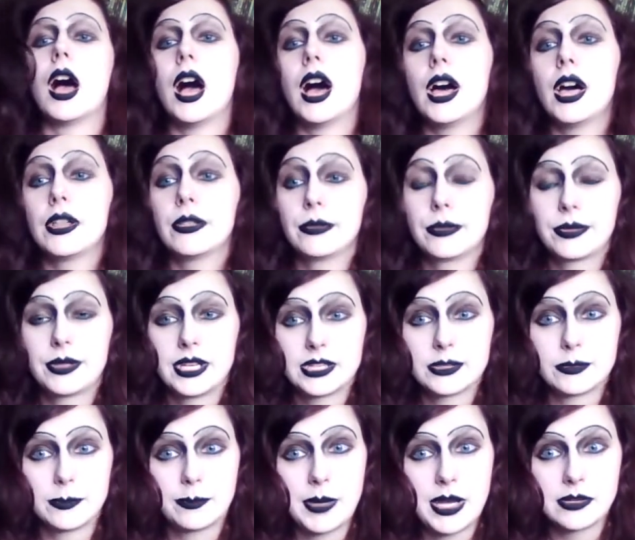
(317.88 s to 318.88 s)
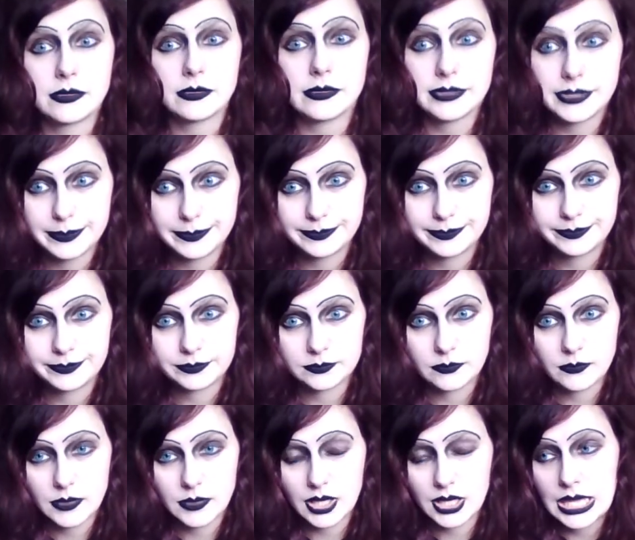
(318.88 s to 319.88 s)
Other things with Bengals
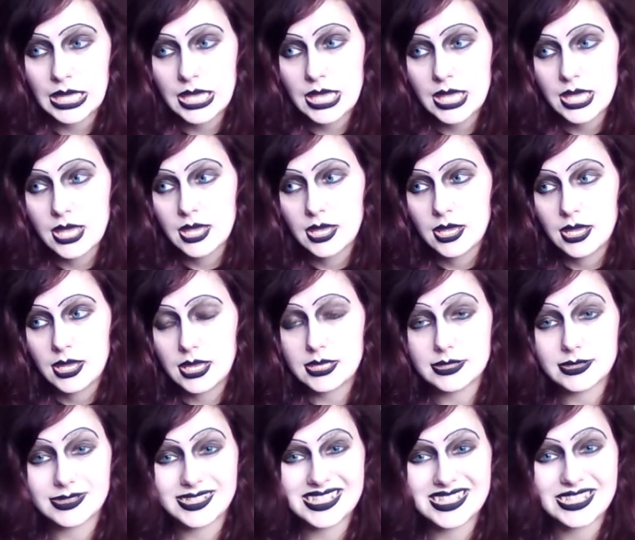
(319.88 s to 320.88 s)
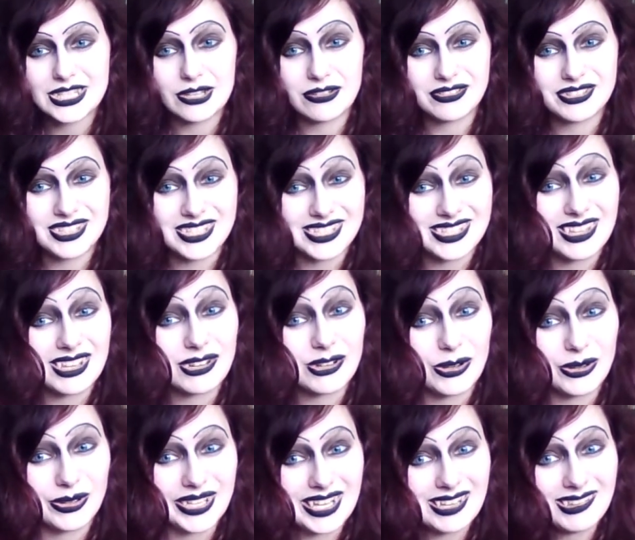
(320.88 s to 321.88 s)
is there's this thing
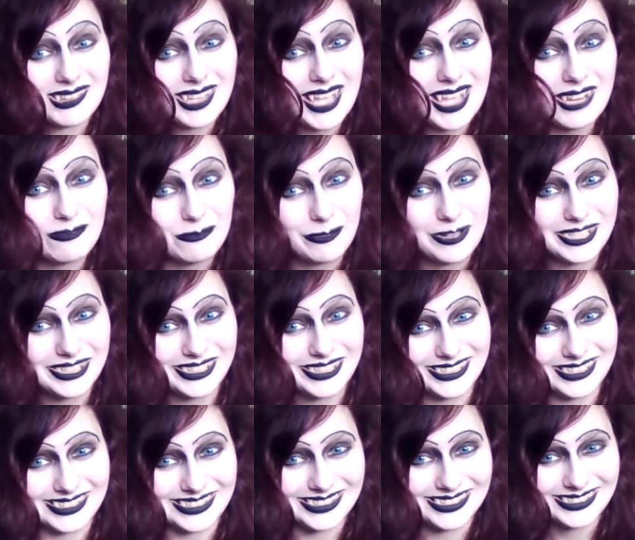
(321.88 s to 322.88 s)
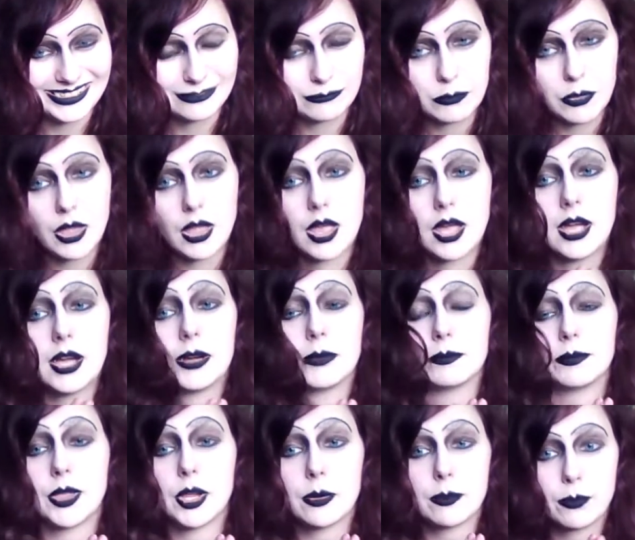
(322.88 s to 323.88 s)
called a cat wheel.
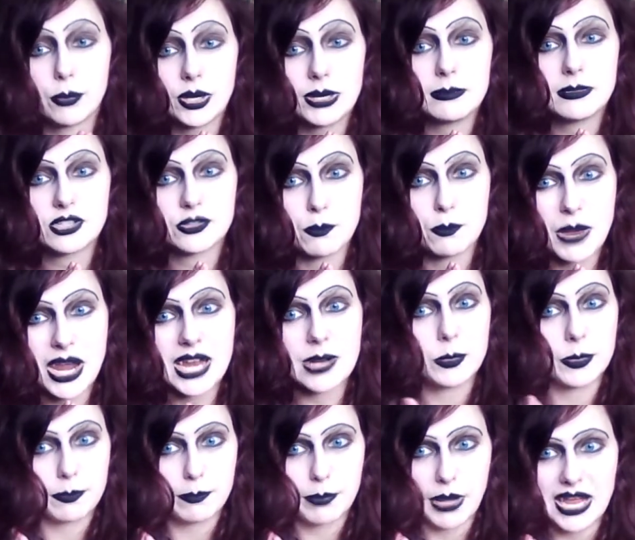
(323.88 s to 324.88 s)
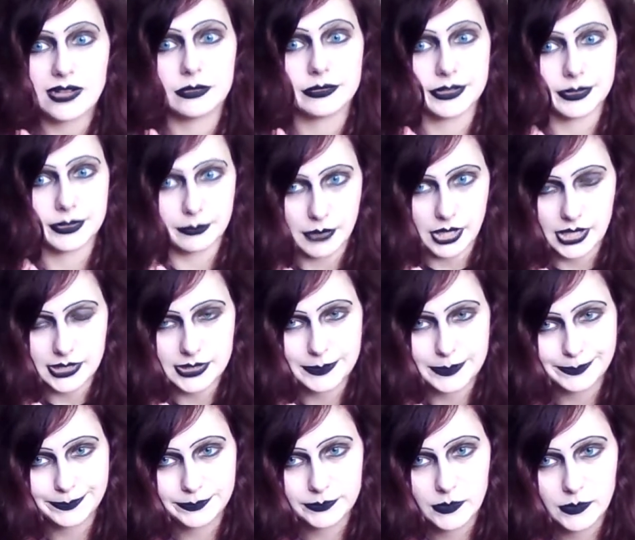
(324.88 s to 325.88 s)
Um, they're pretty much made with Bengals in mind.
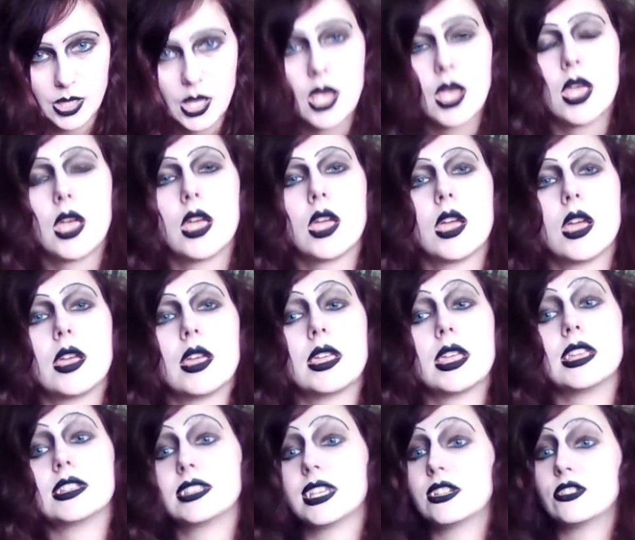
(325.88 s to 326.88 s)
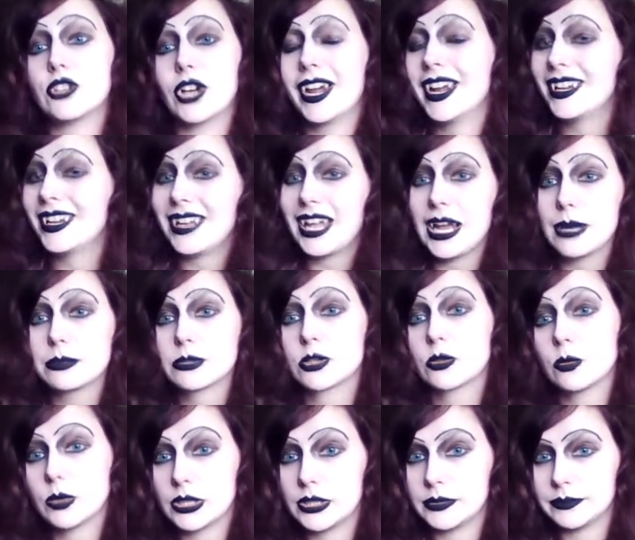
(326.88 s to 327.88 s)
It's a giant hamster
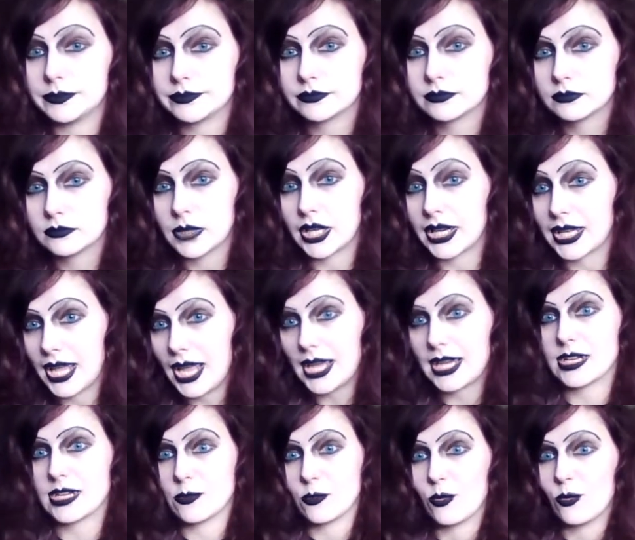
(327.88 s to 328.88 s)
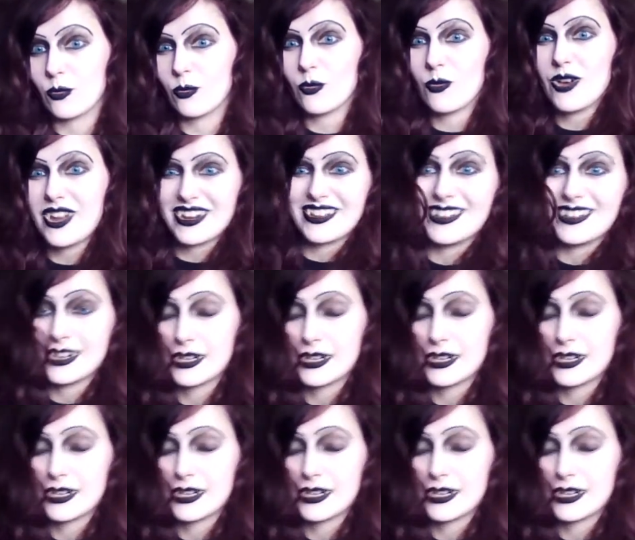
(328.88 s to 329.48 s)
wheel that a cat can run.